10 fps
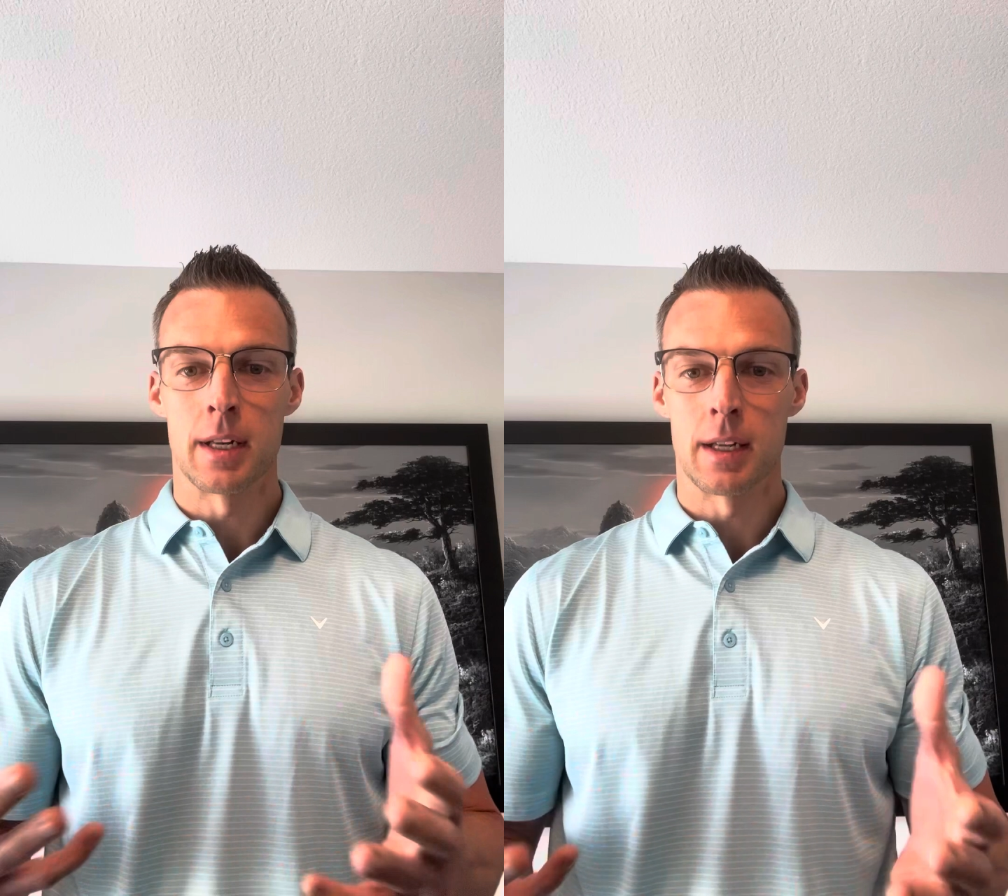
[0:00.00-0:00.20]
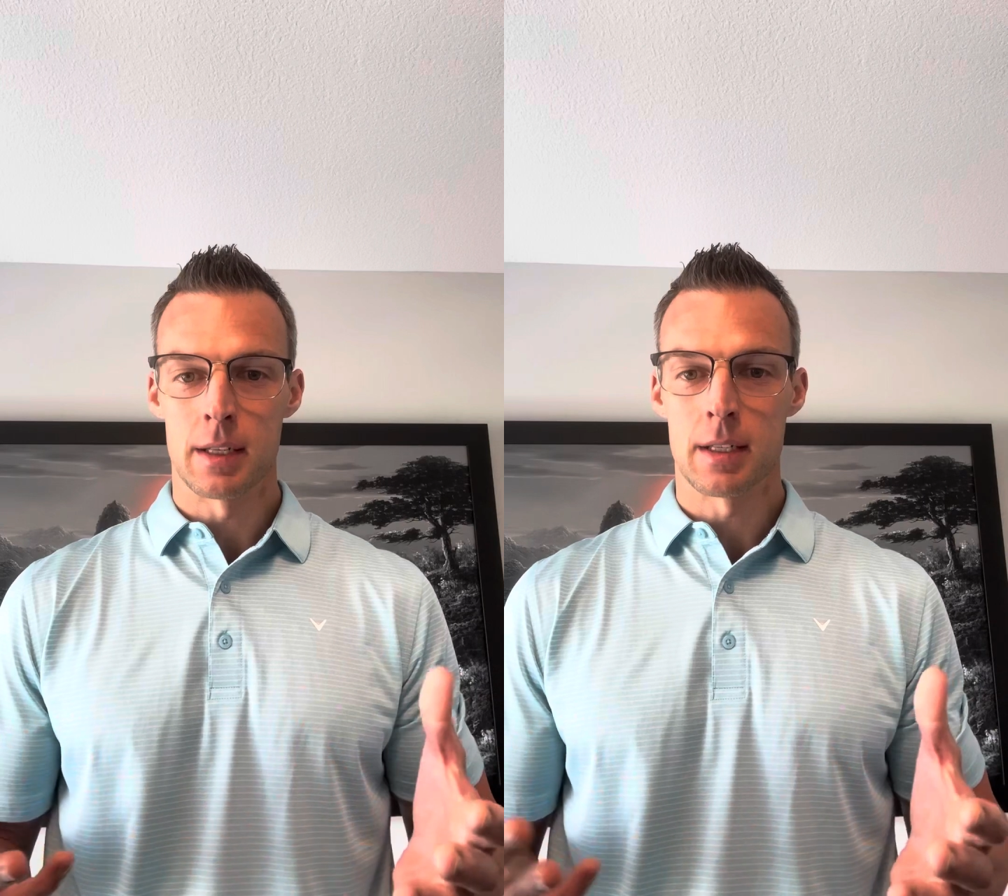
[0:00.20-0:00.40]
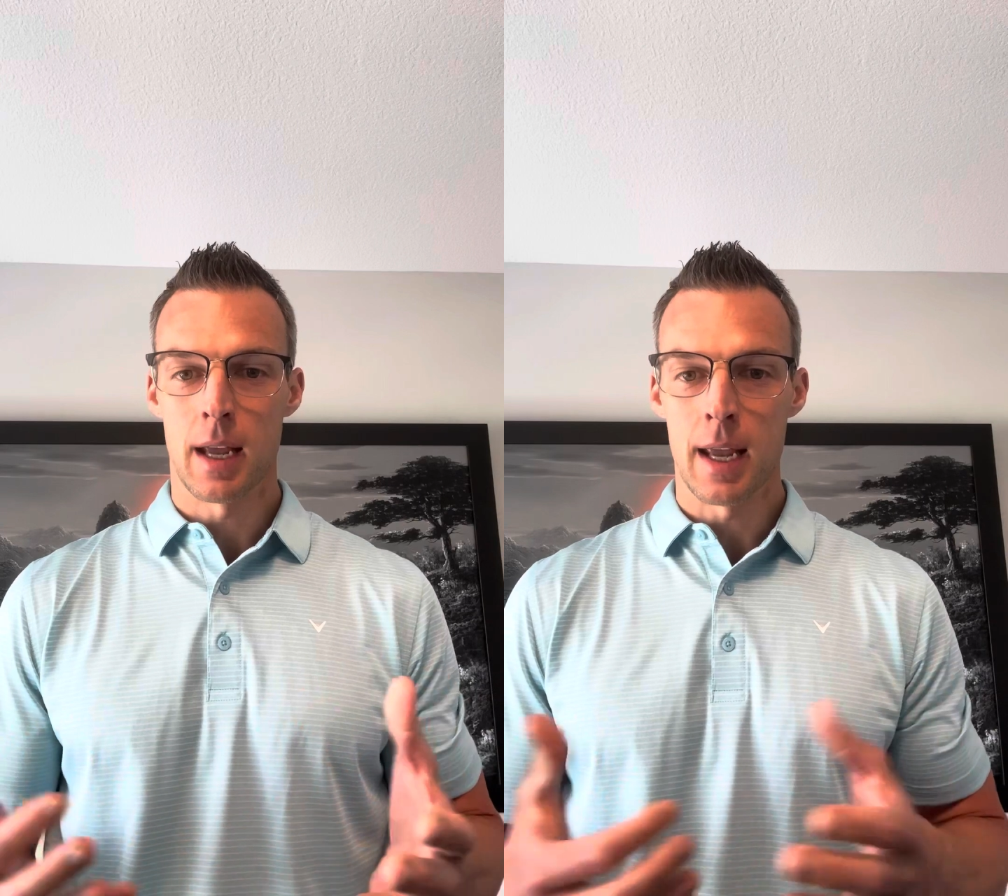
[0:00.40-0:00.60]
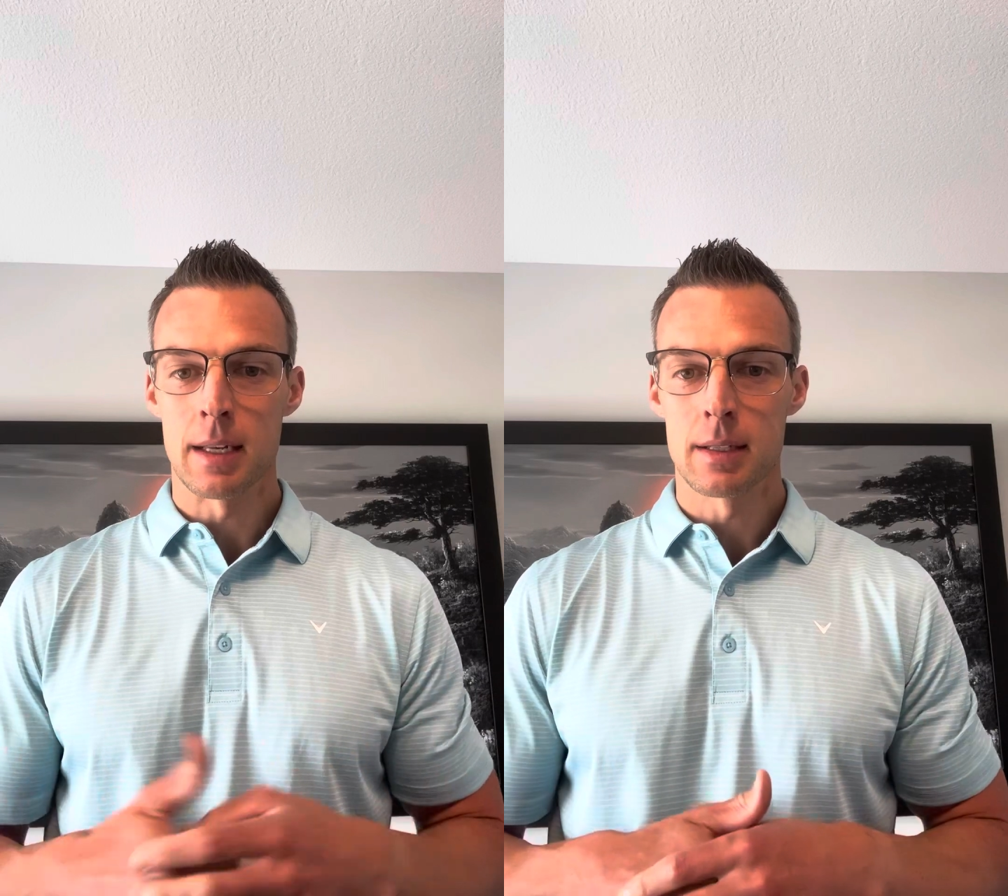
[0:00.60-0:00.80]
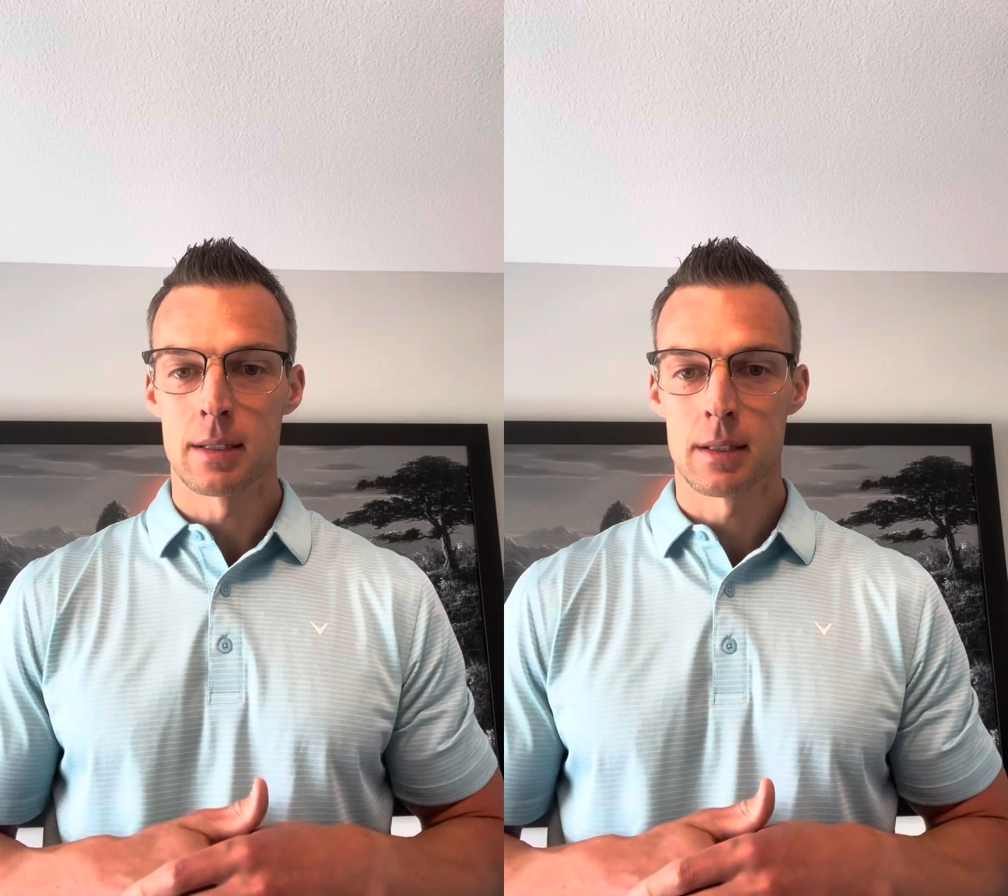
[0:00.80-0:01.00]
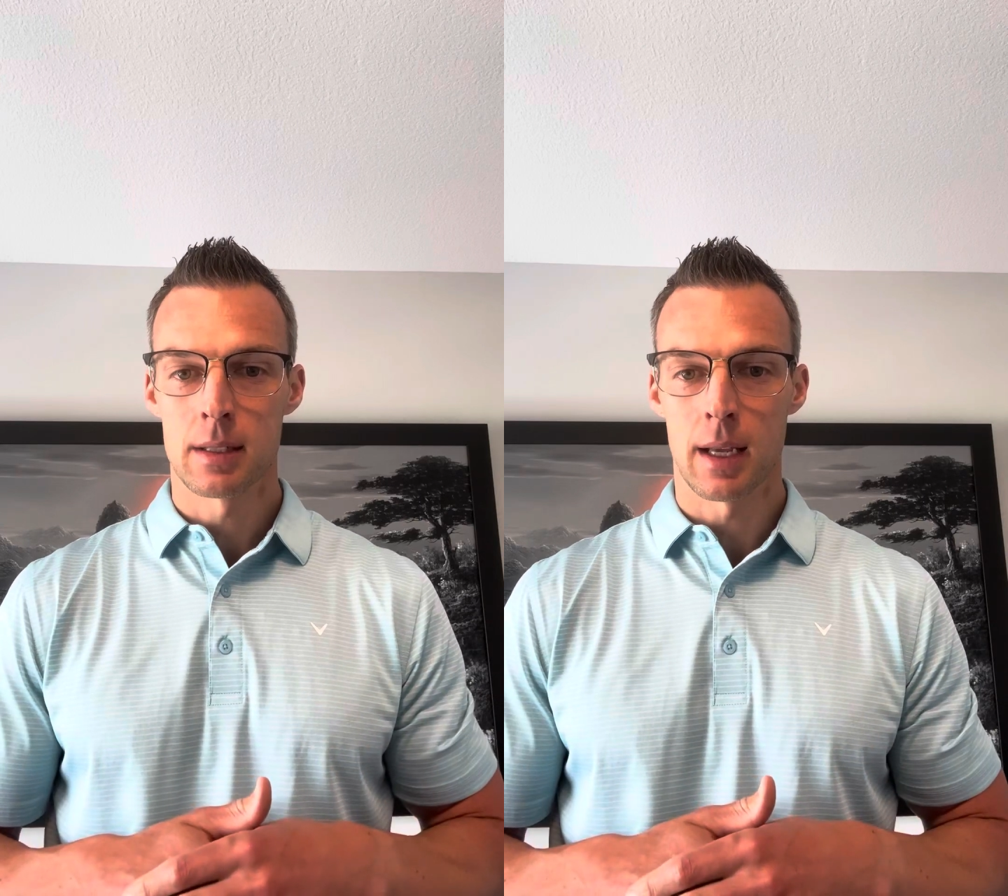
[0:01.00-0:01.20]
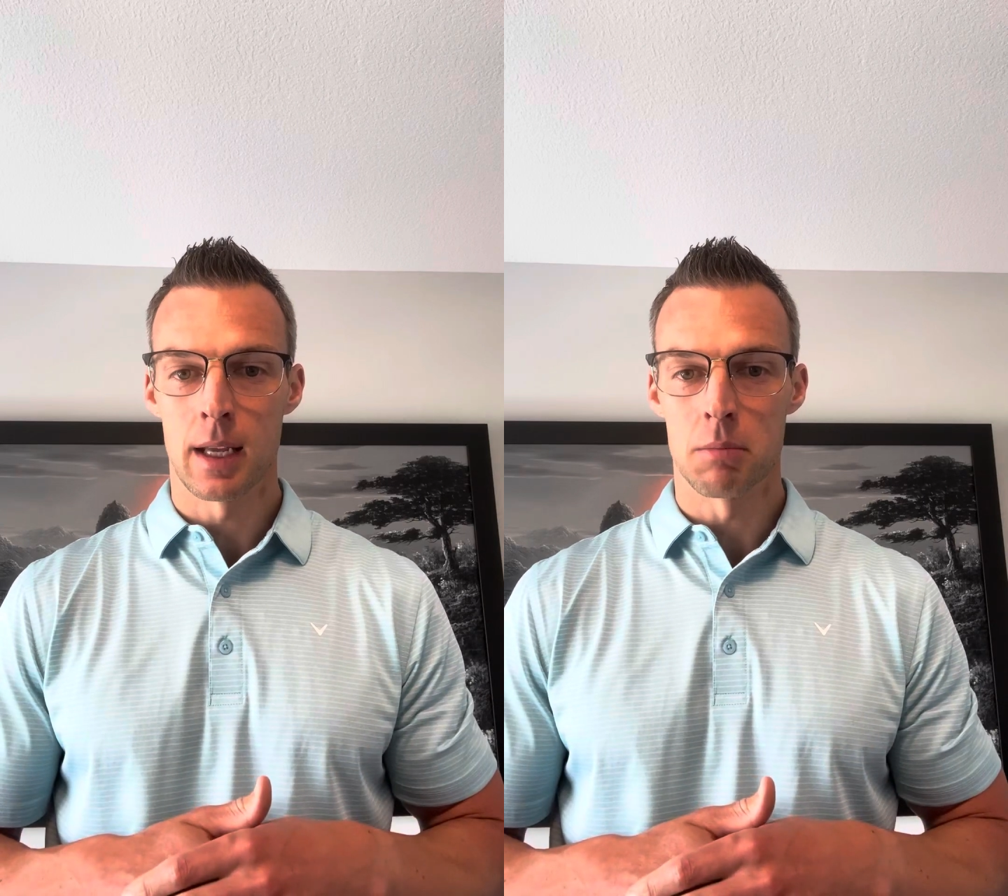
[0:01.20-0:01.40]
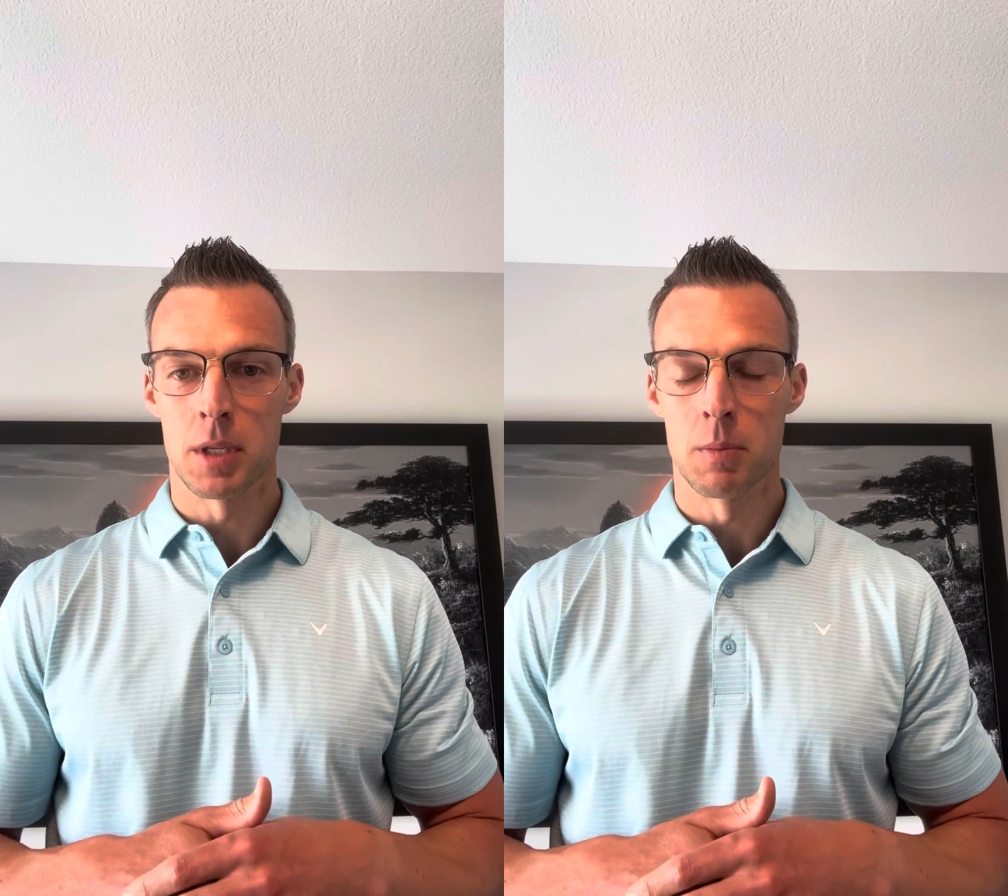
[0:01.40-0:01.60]
to
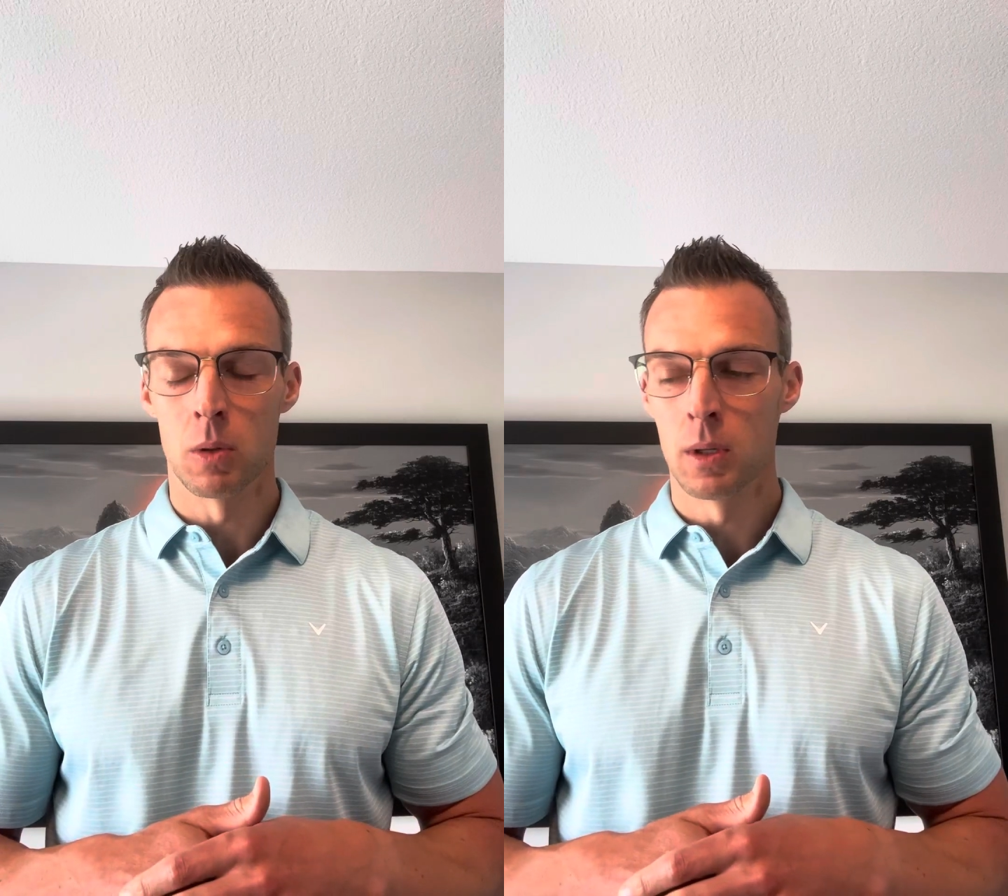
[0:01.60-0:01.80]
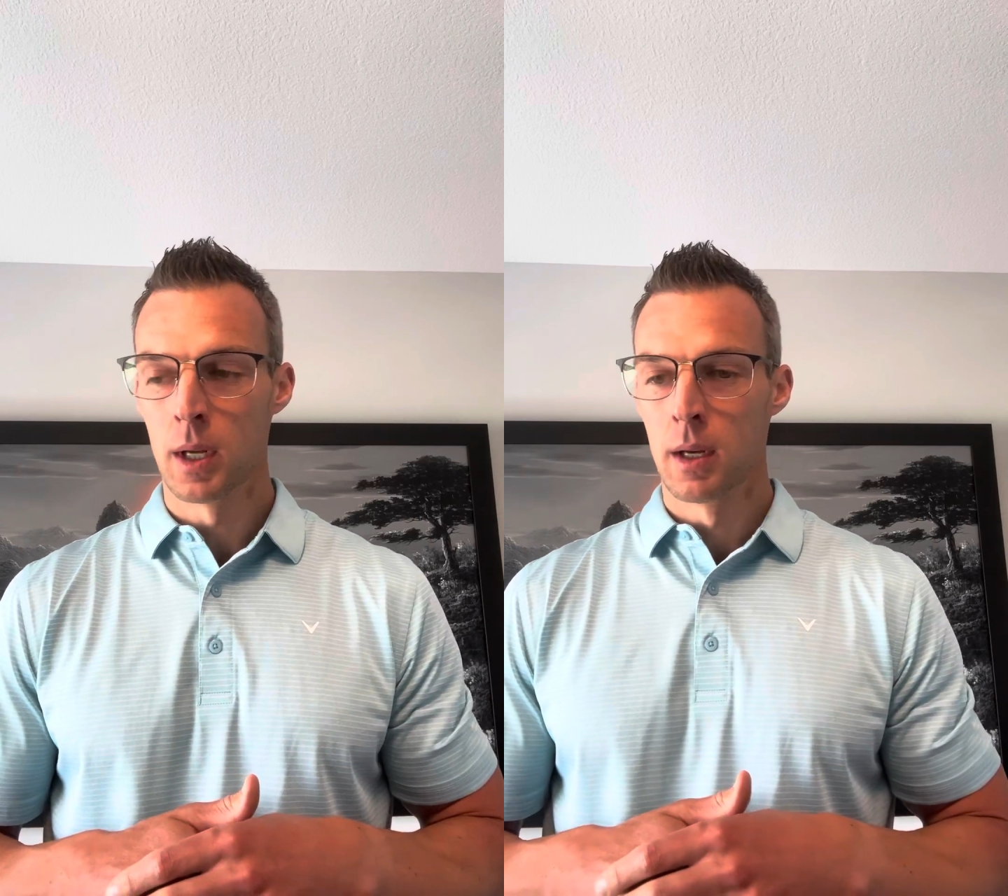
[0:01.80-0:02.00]
8 people.